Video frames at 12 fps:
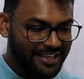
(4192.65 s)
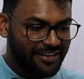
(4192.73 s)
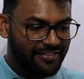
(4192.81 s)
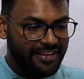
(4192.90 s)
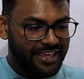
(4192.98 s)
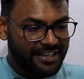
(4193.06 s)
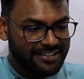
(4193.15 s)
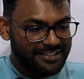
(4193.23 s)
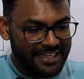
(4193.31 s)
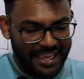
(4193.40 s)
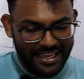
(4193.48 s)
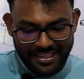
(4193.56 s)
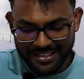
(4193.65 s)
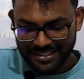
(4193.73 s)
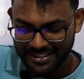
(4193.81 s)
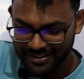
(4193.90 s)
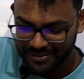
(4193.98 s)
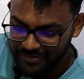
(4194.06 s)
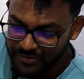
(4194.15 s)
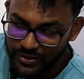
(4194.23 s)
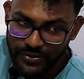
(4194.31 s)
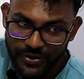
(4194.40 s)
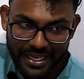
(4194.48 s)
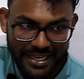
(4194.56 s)
you can stack
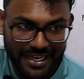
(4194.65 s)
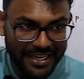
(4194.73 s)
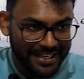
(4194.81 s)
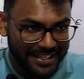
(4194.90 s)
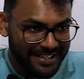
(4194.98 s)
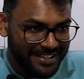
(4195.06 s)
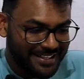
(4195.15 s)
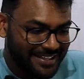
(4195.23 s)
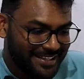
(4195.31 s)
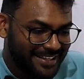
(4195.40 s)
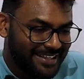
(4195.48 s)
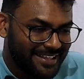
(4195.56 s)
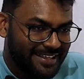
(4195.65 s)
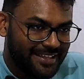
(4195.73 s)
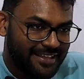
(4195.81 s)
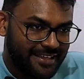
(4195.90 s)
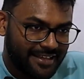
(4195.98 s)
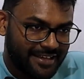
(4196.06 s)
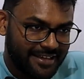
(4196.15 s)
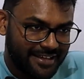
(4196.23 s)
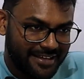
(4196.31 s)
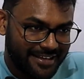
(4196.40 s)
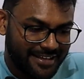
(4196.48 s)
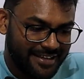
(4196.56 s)
few identical
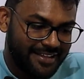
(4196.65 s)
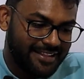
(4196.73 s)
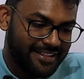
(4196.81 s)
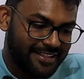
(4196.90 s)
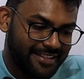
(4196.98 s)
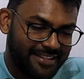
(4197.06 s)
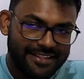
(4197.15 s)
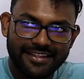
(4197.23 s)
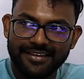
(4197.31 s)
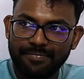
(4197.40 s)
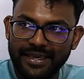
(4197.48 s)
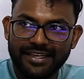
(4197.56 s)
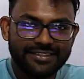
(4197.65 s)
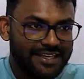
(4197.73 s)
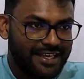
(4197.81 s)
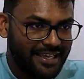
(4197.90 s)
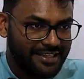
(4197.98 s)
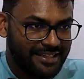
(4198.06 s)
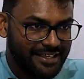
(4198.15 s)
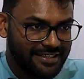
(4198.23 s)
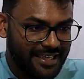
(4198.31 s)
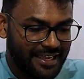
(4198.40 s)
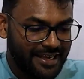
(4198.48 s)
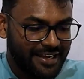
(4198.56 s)
uh, pens like this
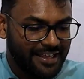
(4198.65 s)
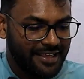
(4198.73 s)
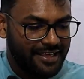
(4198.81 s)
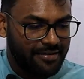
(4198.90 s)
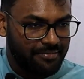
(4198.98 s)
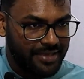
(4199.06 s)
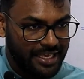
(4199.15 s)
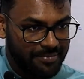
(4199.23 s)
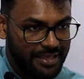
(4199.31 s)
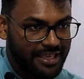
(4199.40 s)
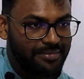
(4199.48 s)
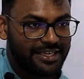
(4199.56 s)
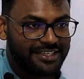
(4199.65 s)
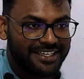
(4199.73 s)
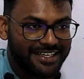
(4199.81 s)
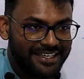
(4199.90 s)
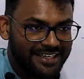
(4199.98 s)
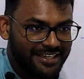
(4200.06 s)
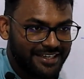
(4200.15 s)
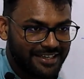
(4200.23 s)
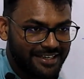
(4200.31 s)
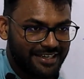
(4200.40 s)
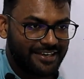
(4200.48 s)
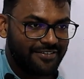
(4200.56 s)
and maybe measure
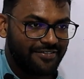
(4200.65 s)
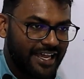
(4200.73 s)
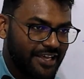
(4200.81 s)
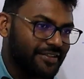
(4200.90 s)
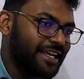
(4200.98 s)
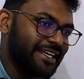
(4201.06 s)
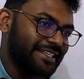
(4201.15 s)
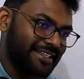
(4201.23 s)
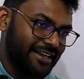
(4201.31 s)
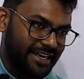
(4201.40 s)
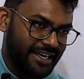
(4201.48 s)
a value that is greater